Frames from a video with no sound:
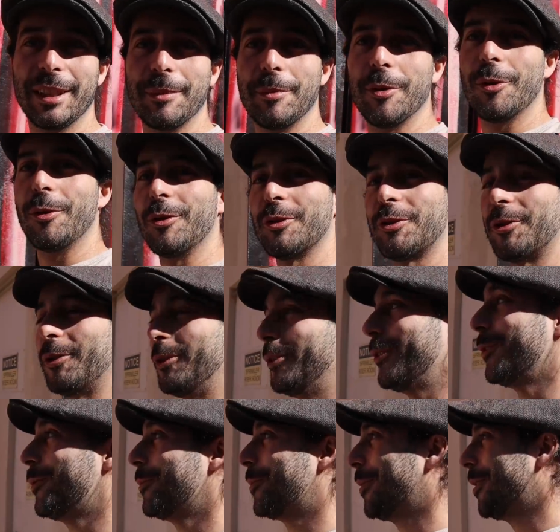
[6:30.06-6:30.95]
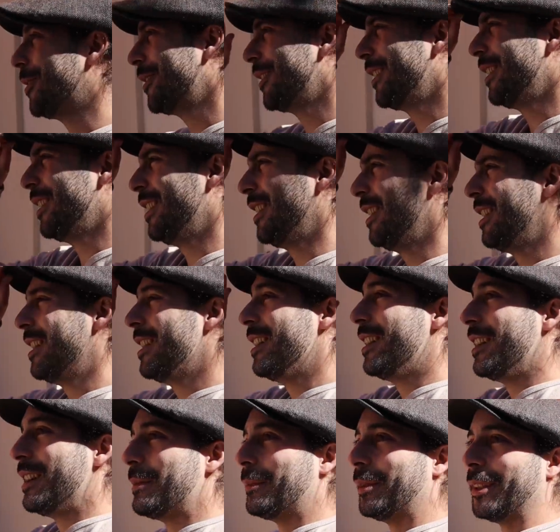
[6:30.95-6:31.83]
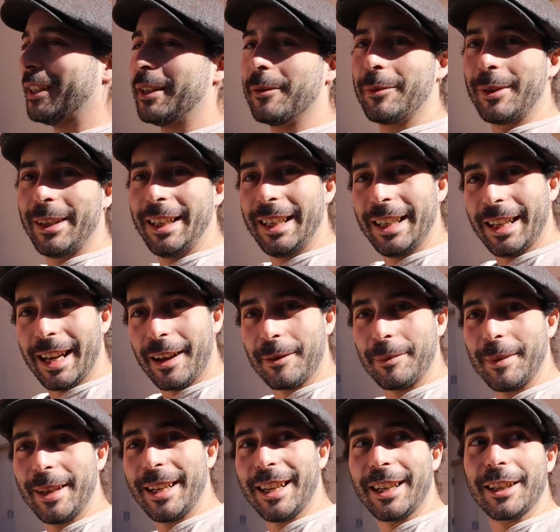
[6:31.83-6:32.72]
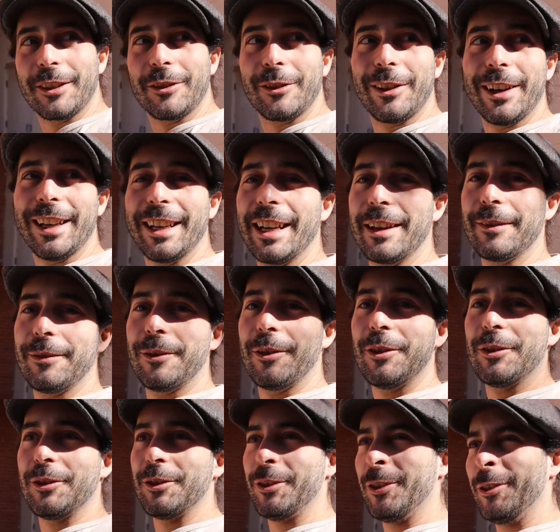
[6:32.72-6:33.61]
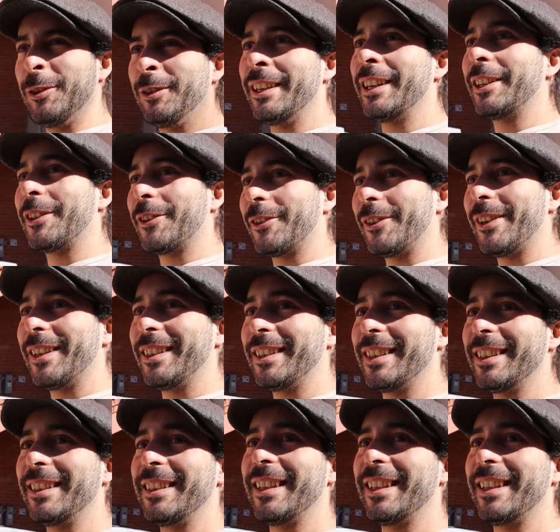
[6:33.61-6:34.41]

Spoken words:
the murals all over, but they really have made a great effort to decorate the